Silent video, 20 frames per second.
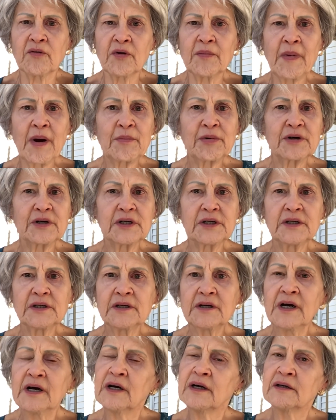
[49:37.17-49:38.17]
remember
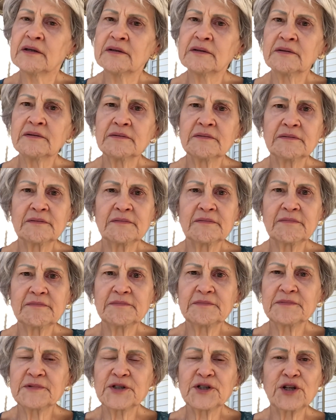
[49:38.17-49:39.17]
to
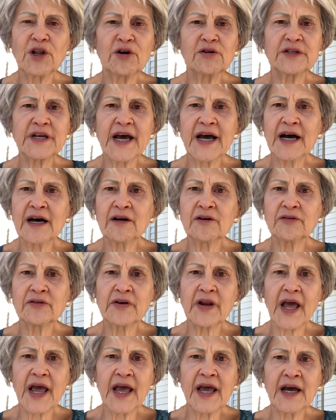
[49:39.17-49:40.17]
slow
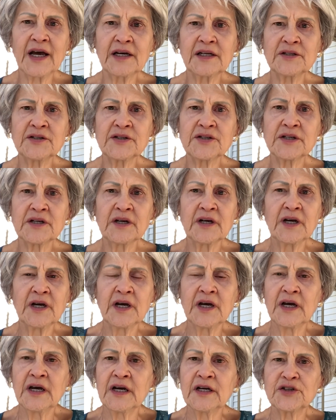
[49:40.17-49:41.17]
down and
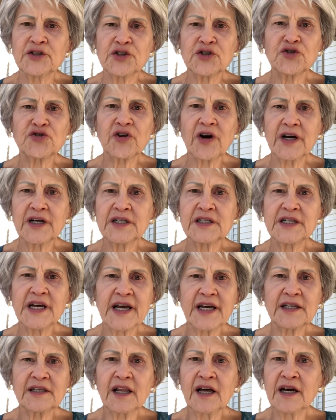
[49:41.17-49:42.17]
just try to
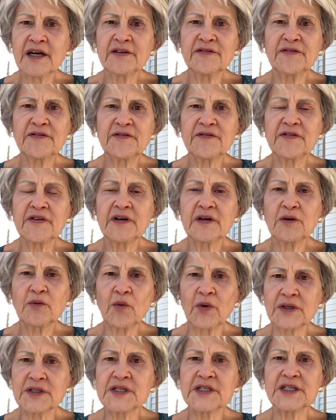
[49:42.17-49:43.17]
take life
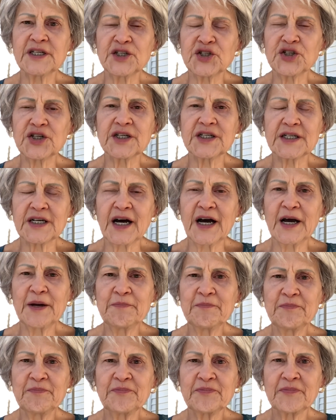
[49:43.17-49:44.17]
one stitch at a
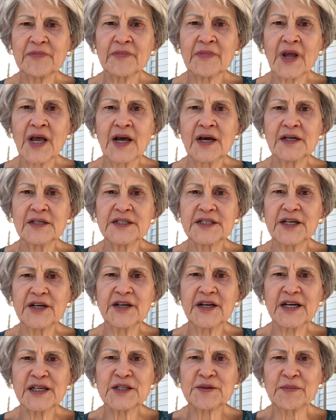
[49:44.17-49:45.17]
time.
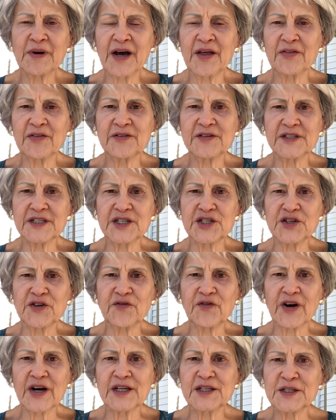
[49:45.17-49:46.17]
See you next month,
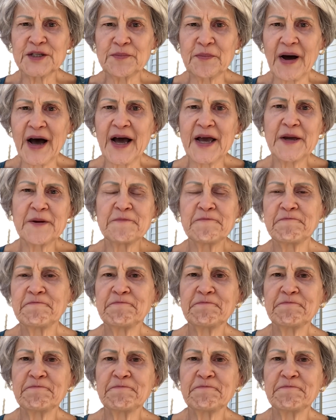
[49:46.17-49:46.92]
stitchy friends. Bye.